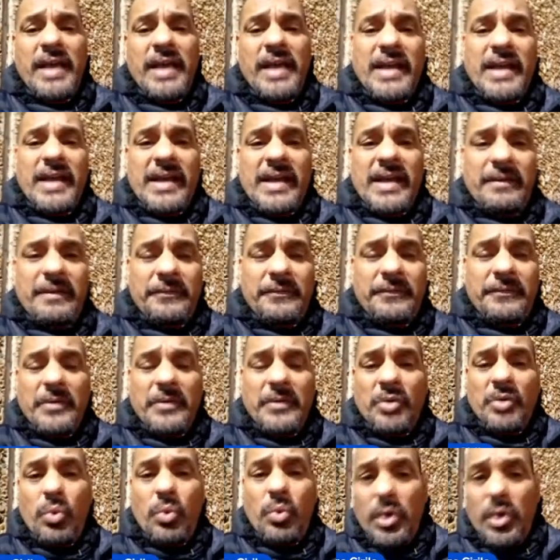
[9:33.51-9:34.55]
And
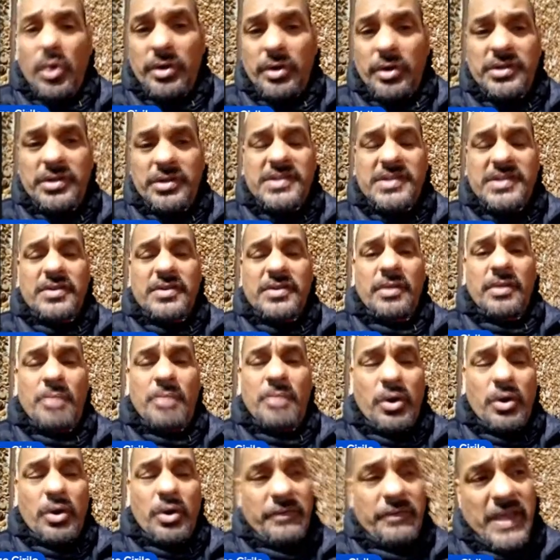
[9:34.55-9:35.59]
from the words to the
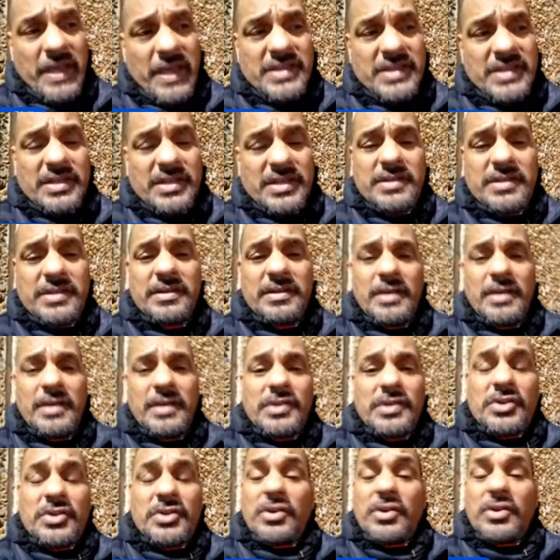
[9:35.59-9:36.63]
motivation,
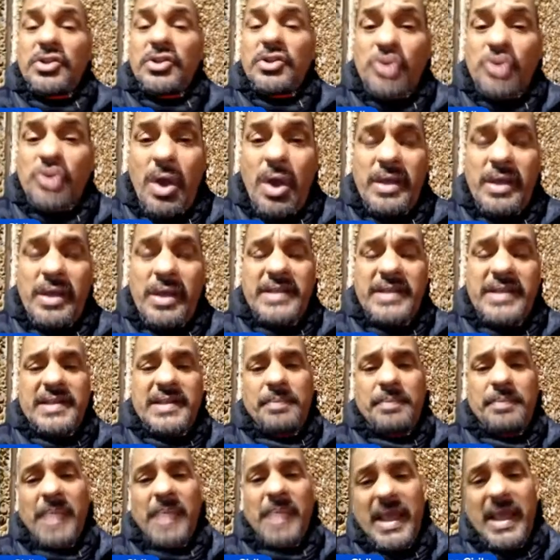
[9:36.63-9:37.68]
turn to drawings
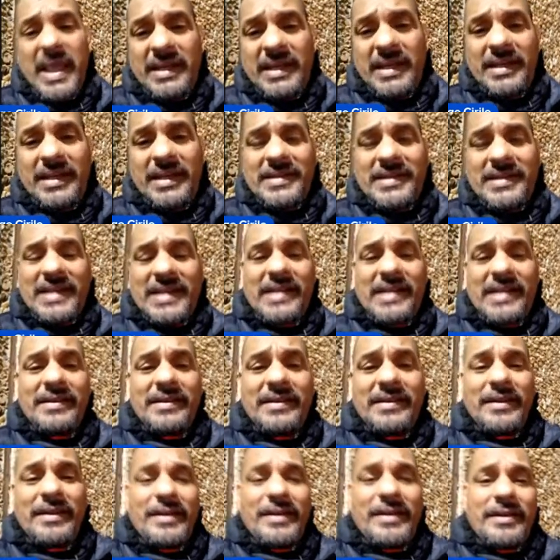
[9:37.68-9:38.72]
and paintings. And,
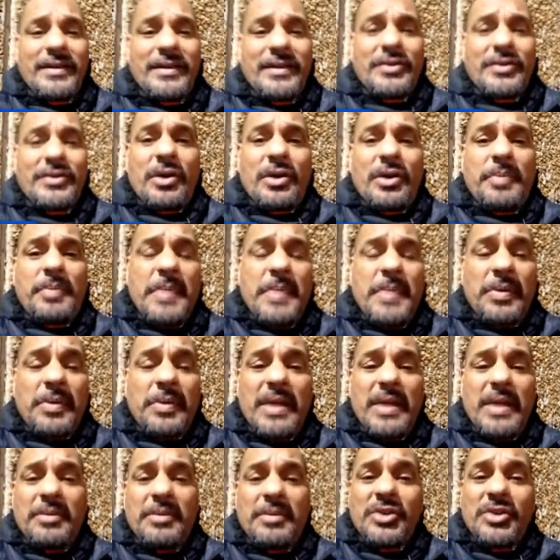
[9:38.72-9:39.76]
people
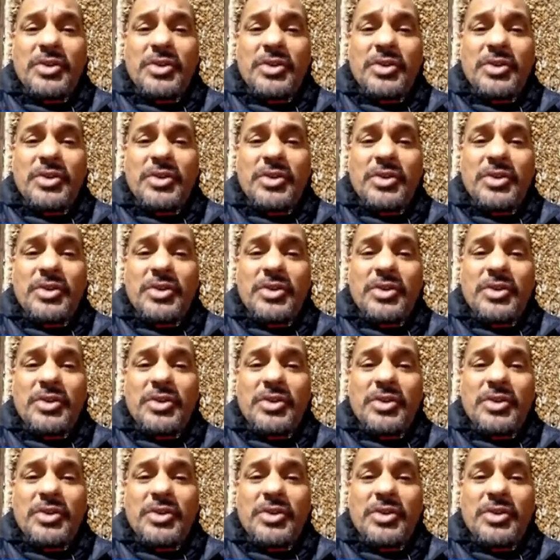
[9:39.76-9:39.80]
let me do